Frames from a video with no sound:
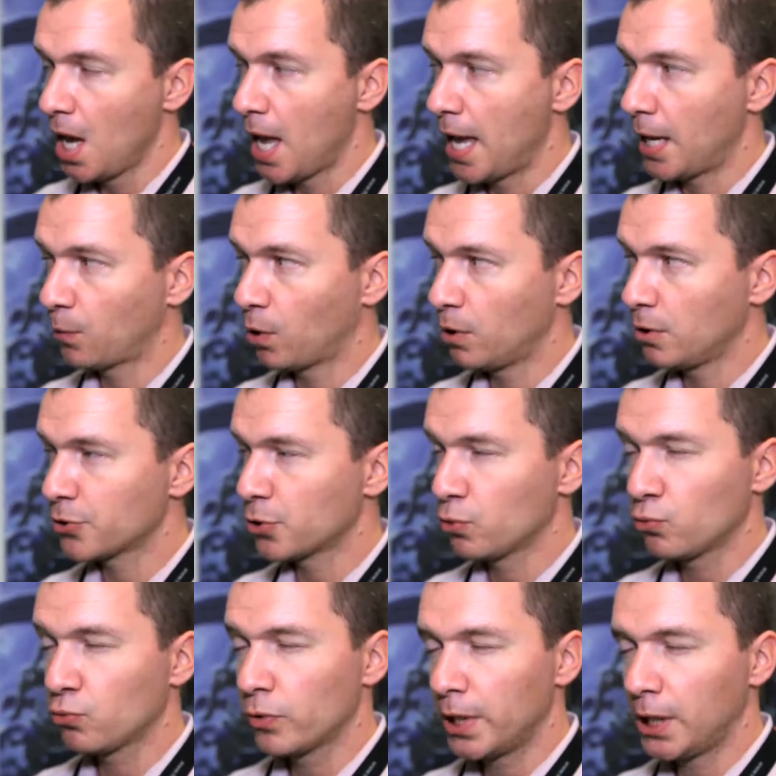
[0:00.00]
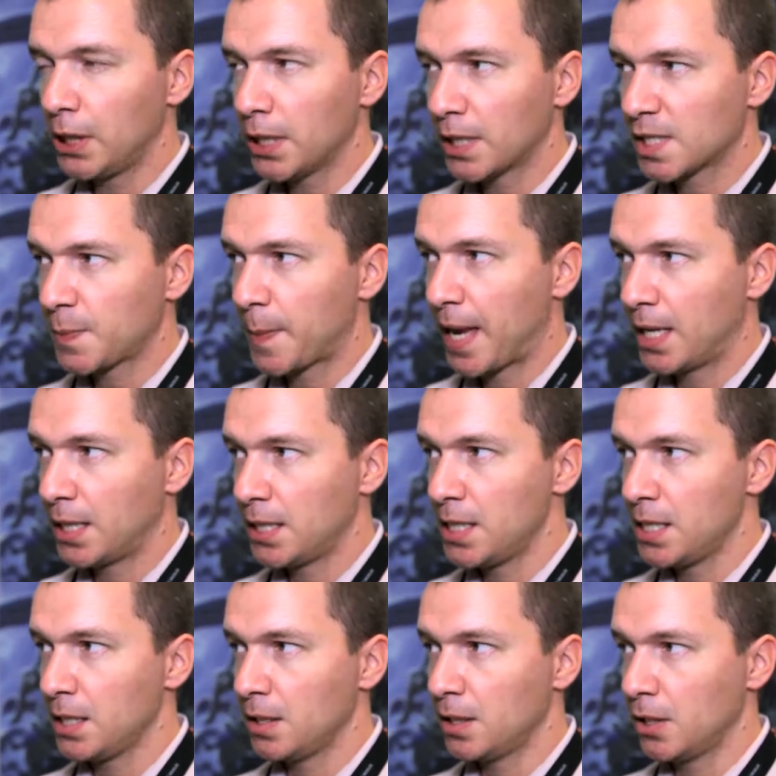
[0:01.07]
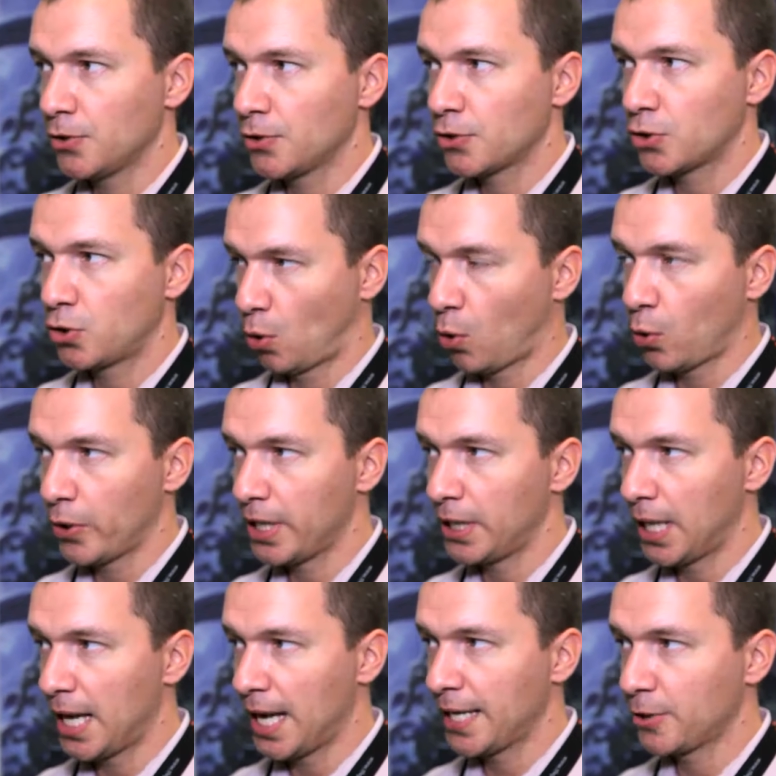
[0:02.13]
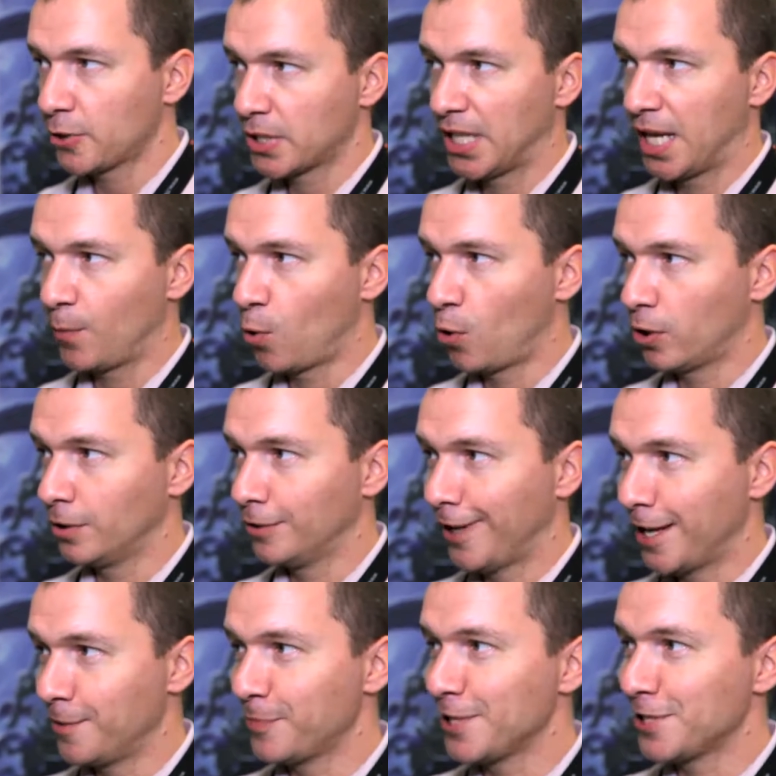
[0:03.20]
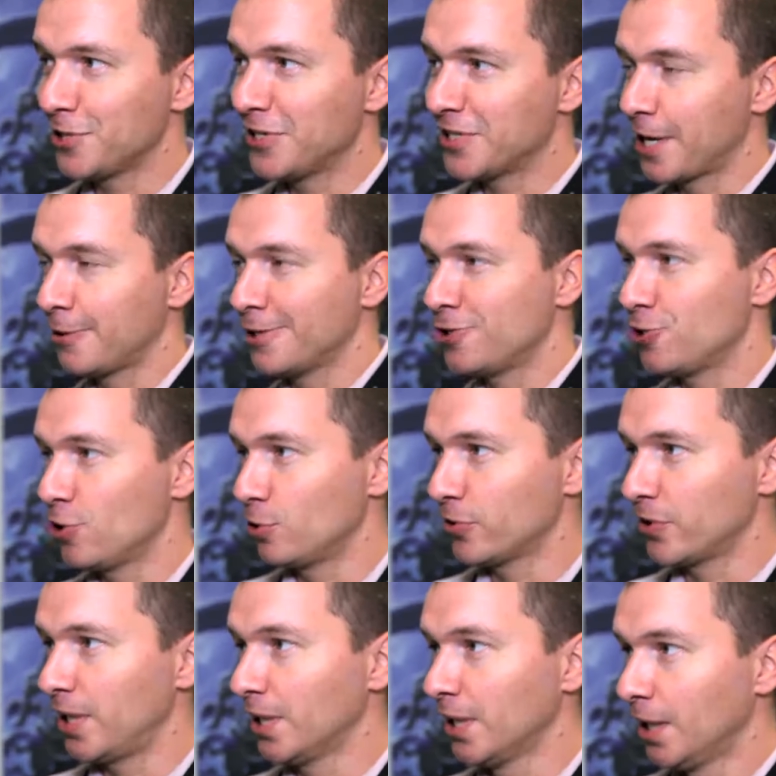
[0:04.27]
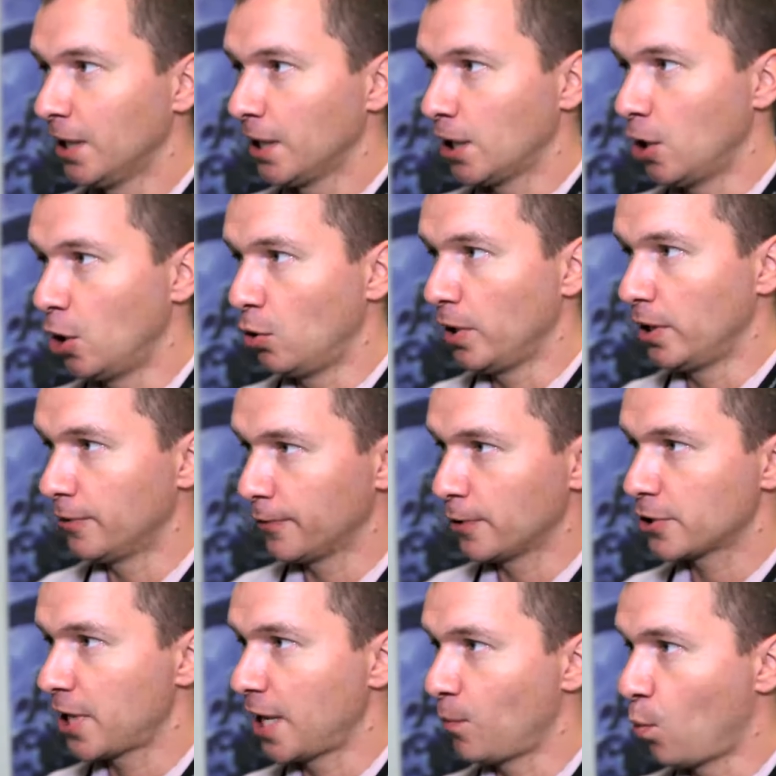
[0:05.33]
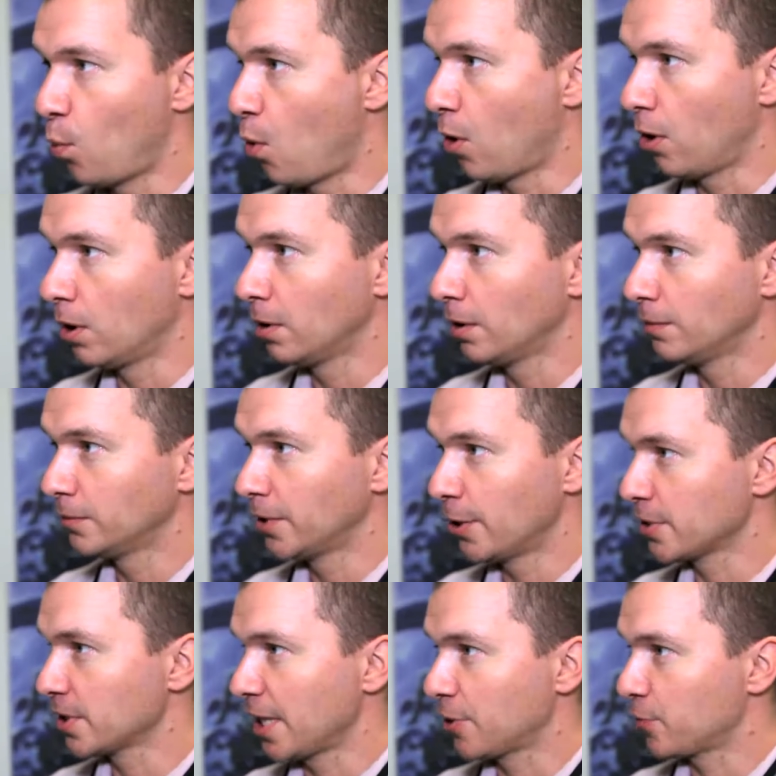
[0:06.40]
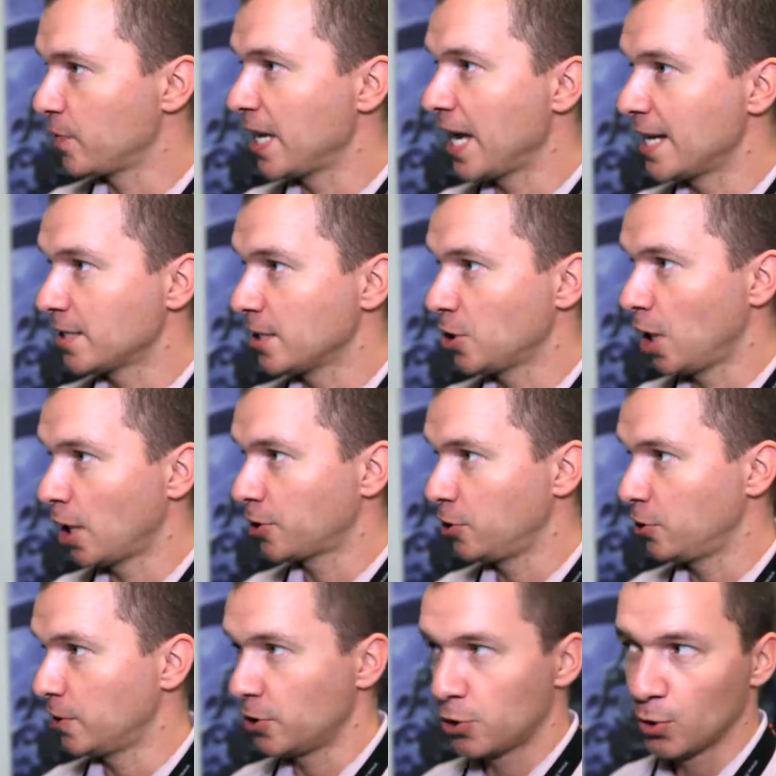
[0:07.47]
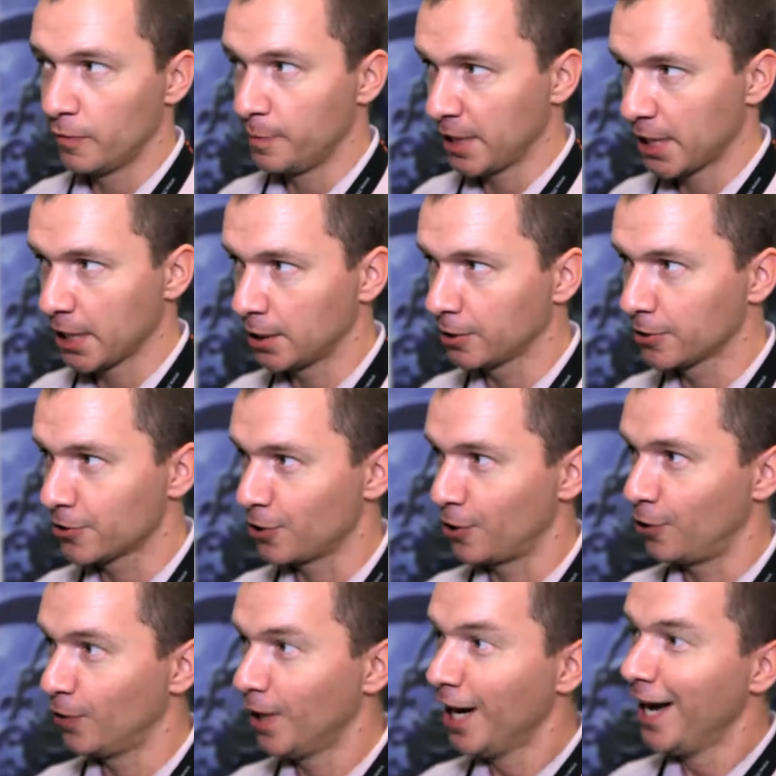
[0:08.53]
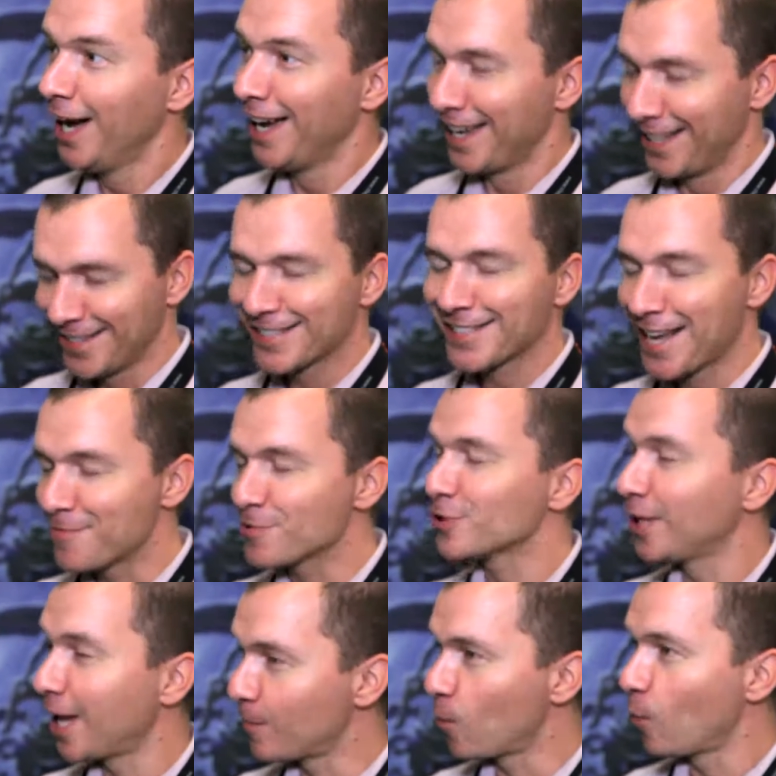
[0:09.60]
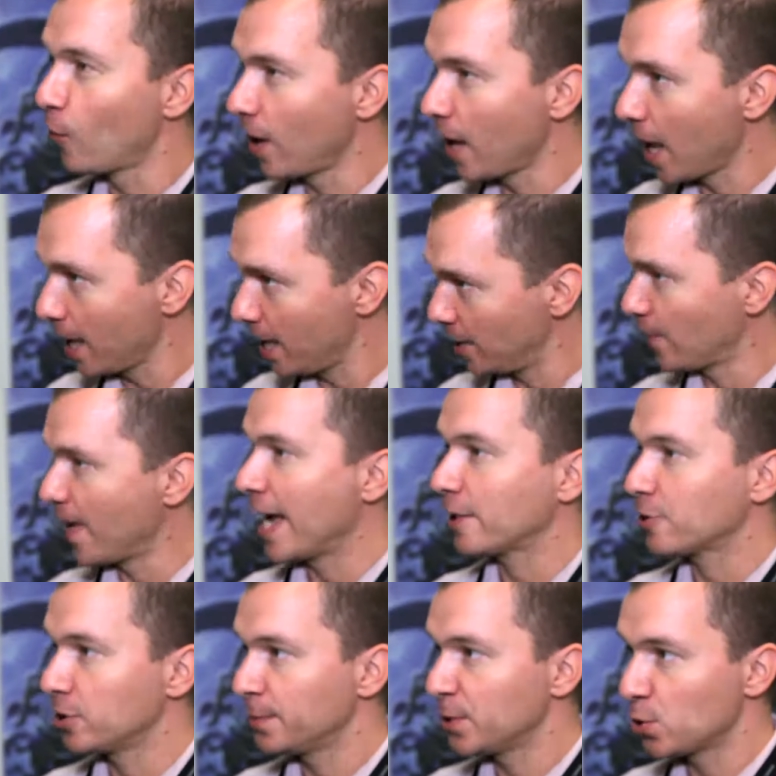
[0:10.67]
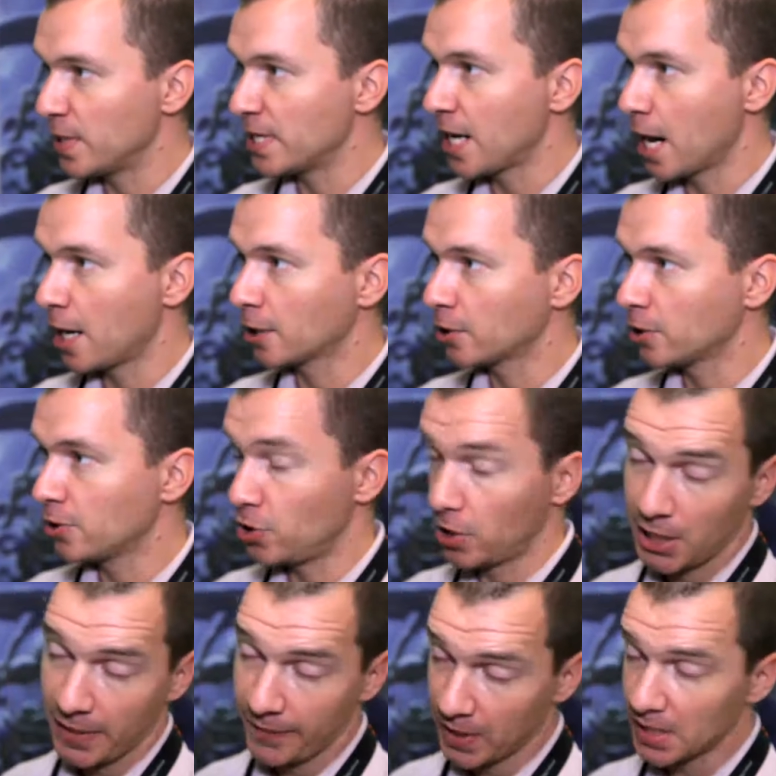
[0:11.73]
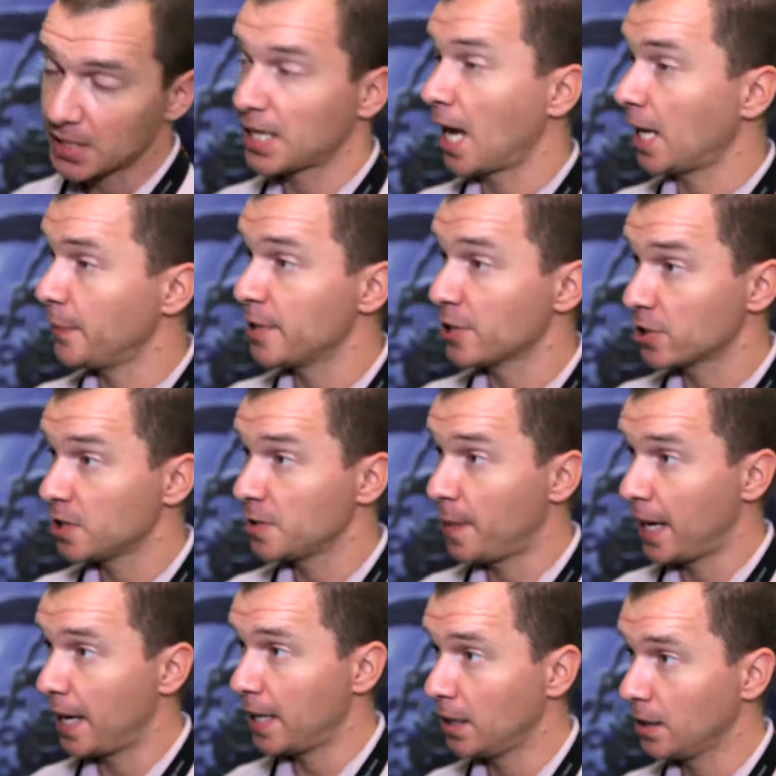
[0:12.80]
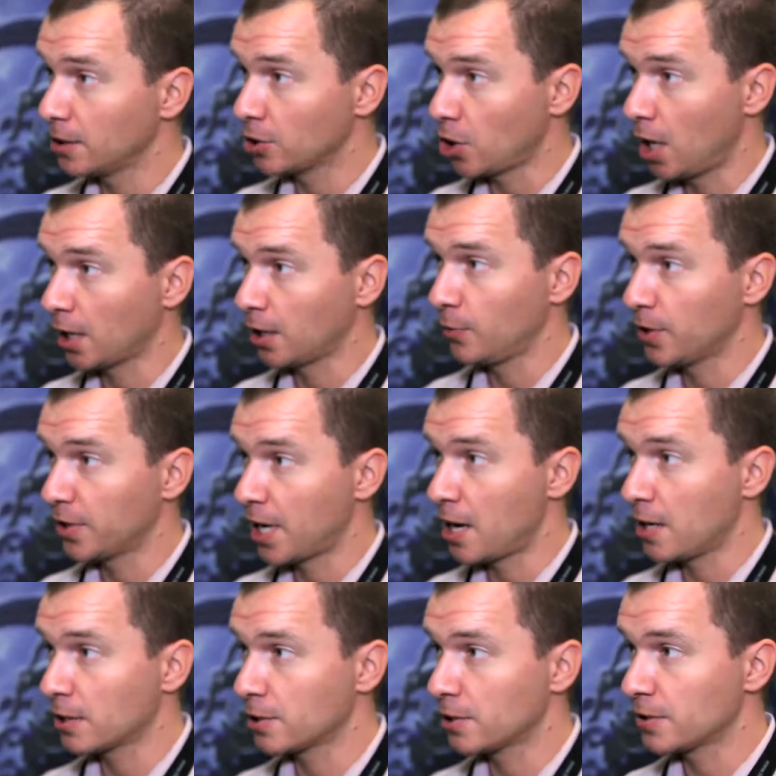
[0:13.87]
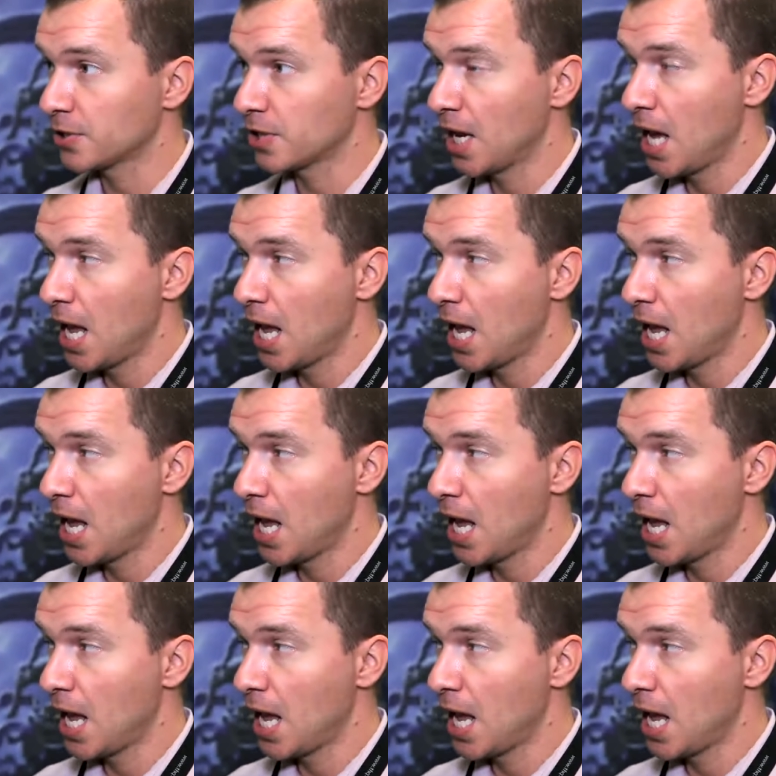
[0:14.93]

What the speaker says: And we're also really expanding the storyline. There's a lot more NPCs. I always joke that, in the first game, War, there was like 3 guys he talked to and 2 of them he killed. So in this game, there's a lot more interaction between characters. You can even get side missions by talking with characters.